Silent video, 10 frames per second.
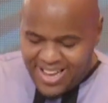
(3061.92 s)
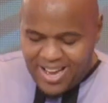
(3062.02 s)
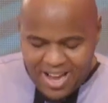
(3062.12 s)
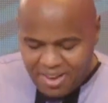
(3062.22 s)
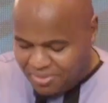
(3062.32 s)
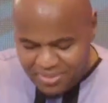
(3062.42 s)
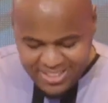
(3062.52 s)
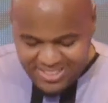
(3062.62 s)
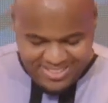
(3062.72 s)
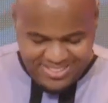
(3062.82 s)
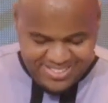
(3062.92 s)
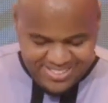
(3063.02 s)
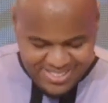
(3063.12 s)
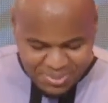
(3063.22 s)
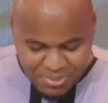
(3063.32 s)
I feel
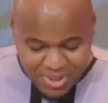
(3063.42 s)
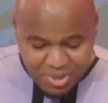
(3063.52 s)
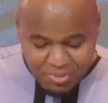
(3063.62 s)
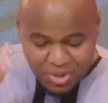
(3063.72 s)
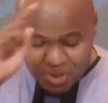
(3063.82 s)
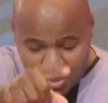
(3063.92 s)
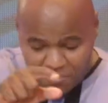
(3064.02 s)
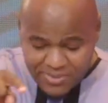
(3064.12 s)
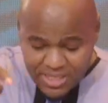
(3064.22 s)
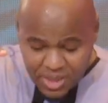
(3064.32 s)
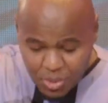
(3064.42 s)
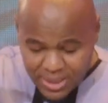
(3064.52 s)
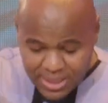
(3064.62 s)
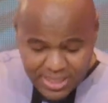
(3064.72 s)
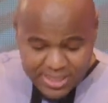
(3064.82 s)
the Spirit of God. So, this is what
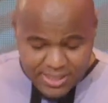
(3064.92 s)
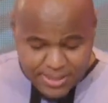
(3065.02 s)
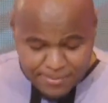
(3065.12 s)
he says.